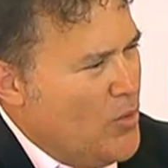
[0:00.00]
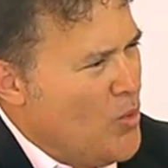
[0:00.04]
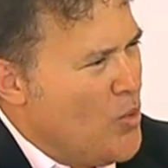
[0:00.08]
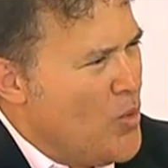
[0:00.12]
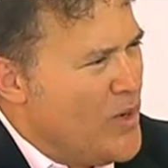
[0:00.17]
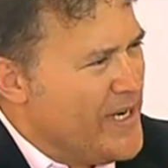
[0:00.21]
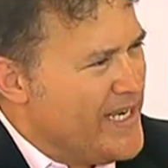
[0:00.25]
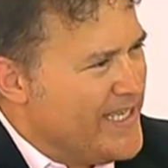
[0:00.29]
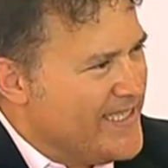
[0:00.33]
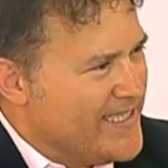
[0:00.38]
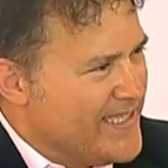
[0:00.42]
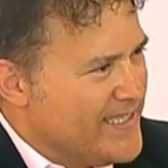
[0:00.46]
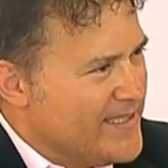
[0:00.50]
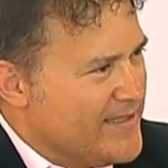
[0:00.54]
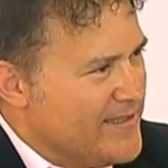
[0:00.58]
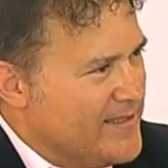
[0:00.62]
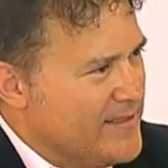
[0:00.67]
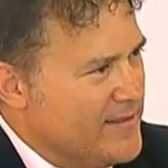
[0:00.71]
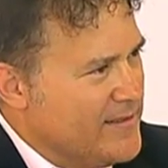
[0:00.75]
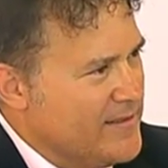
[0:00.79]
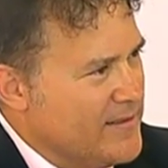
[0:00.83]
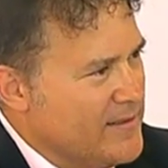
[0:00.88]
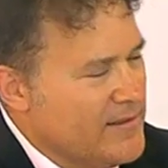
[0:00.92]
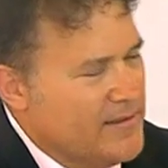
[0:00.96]
What is
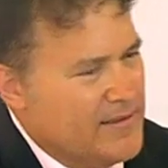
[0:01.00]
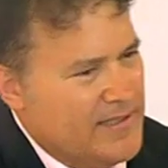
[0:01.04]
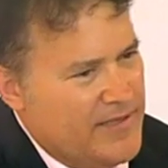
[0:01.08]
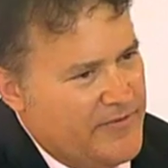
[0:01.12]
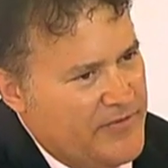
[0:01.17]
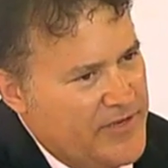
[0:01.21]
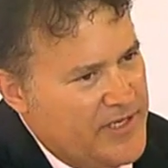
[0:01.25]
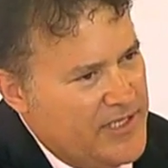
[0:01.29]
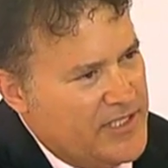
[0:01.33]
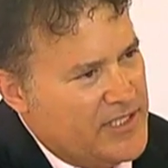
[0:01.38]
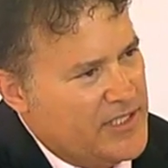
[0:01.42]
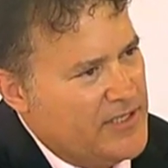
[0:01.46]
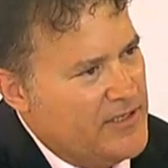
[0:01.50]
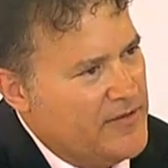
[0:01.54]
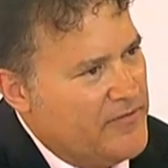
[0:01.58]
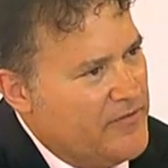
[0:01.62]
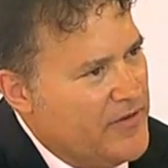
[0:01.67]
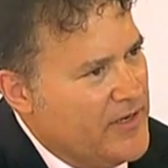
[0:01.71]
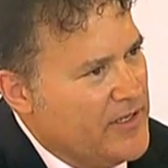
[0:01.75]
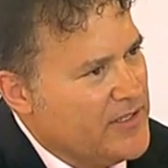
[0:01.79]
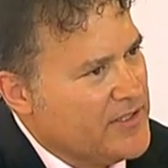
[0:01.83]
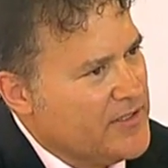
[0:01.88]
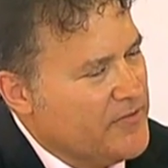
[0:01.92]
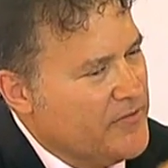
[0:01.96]
it? Definition,
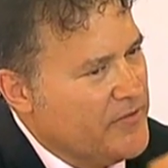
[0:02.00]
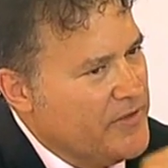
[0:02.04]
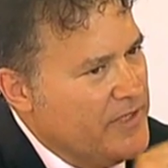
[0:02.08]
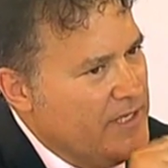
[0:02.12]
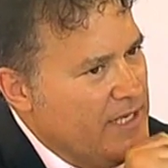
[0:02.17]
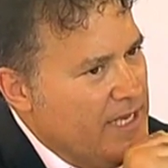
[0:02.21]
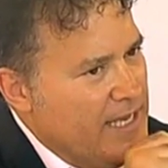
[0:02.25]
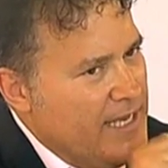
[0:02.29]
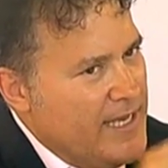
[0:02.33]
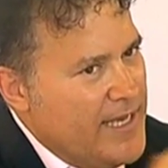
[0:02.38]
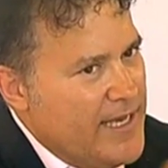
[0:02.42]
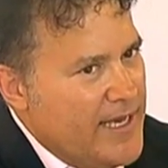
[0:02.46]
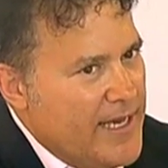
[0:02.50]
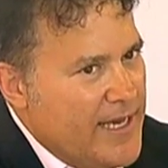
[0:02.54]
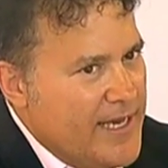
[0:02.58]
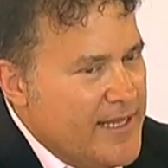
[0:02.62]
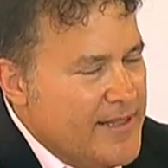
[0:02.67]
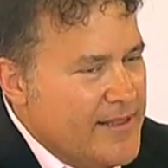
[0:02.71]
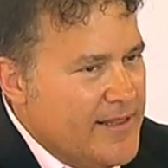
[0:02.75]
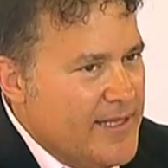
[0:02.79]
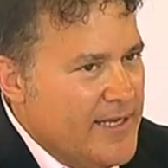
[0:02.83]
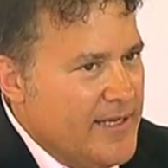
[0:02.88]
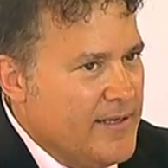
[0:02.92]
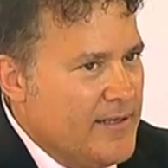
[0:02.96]
philosophy.
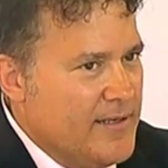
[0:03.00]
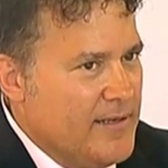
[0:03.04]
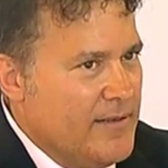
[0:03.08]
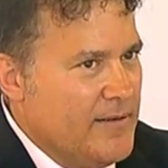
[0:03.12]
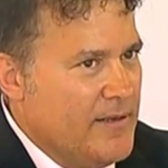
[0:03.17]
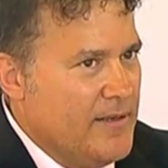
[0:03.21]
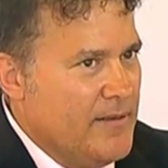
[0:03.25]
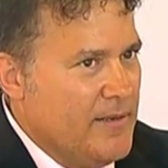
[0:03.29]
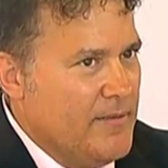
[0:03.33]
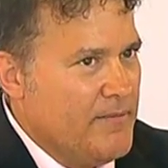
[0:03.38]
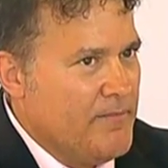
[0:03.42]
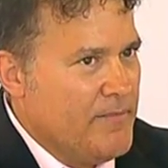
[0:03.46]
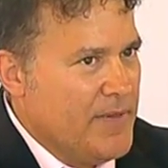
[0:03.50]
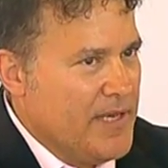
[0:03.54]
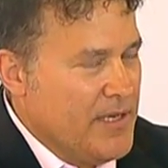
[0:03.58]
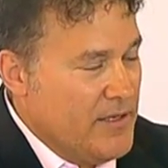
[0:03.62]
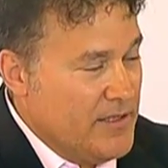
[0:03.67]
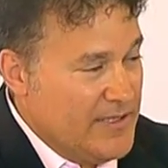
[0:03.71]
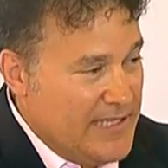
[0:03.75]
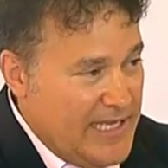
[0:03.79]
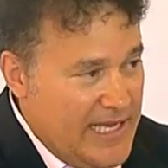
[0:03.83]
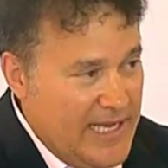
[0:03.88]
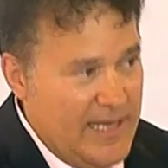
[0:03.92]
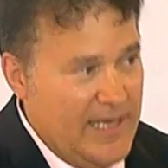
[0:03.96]
And then,
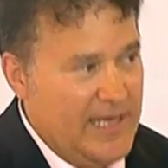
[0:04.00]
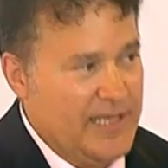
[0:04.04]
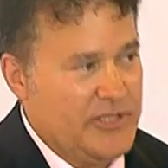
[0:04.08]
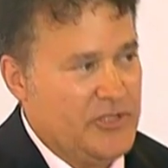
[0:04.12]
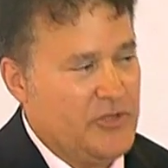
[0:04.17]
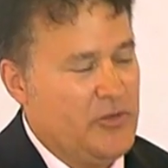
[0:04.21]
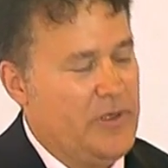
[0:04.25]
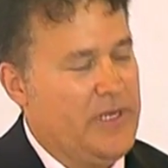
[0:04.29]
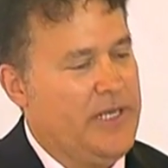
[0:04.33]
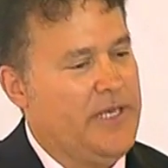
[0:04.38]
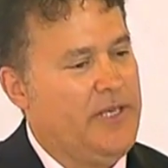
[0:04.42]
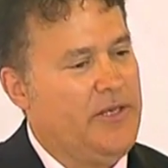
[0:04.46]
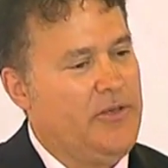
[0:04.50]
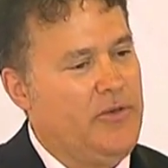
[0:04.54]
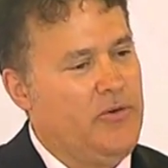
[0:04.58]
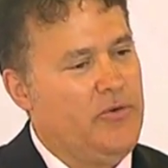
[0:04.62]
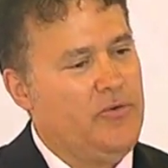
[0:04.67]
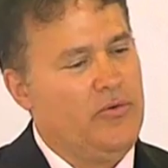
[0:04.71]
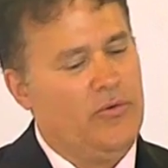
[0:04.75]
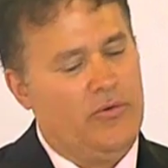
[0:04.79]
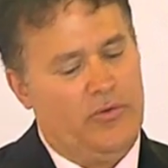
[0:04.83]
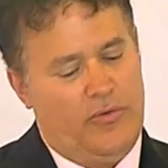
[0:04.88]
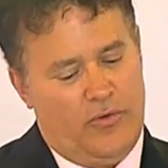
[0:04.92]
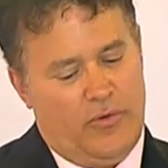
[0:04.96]
because actually
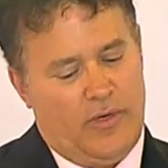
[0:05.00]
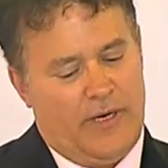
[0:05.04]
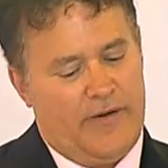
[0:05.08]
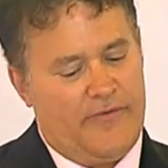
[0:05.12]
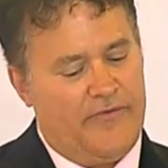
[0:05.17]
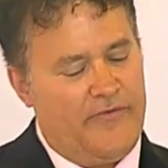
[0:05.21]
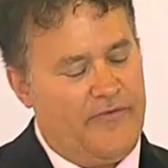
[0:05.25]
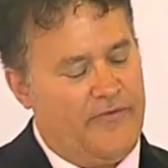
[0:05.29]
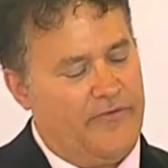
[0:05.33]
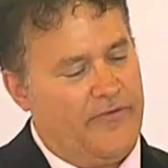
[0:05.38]
you are,